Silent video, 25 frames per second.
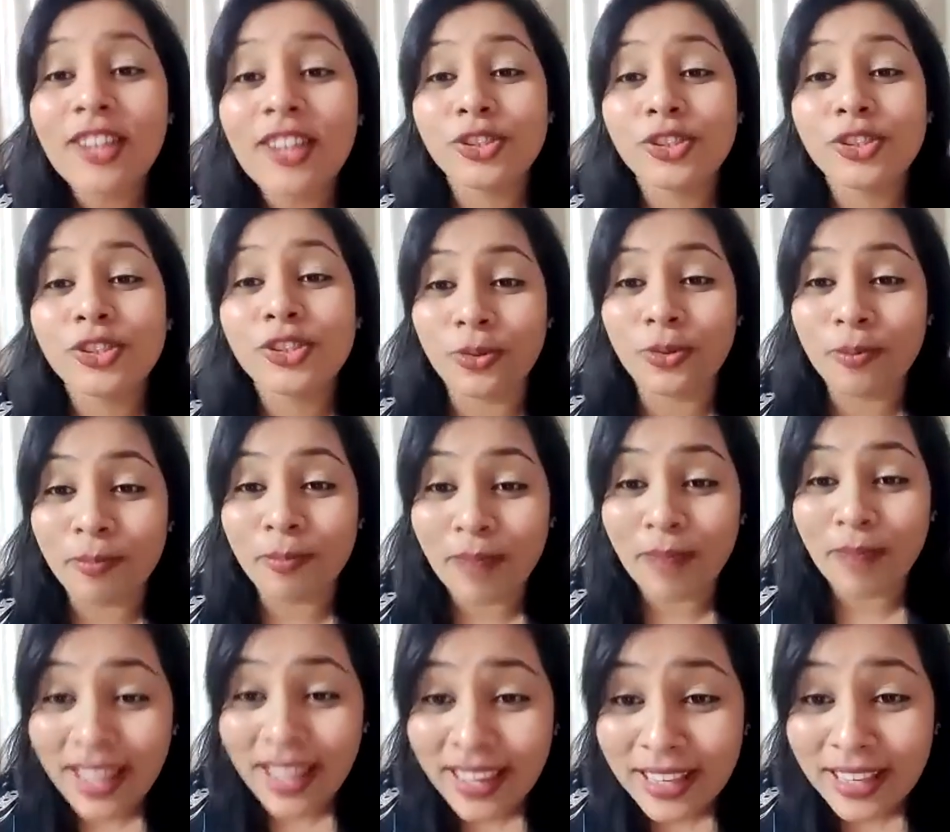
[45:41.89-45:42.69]
to
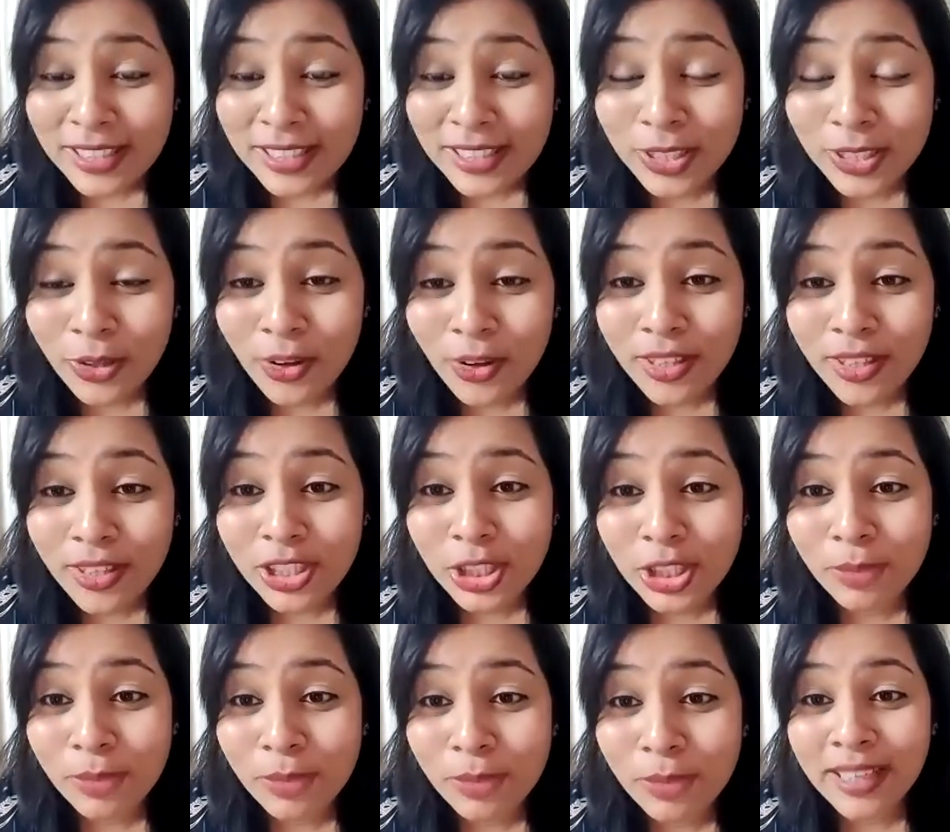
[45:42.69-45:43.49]
my
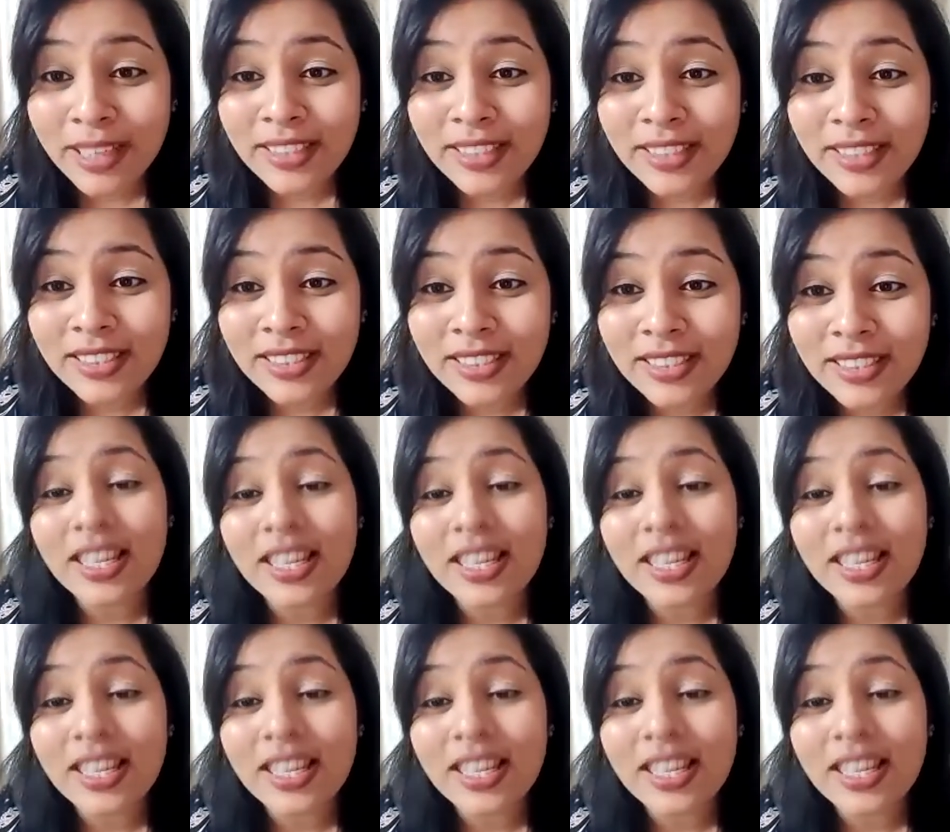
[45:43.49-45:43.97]
astonishment,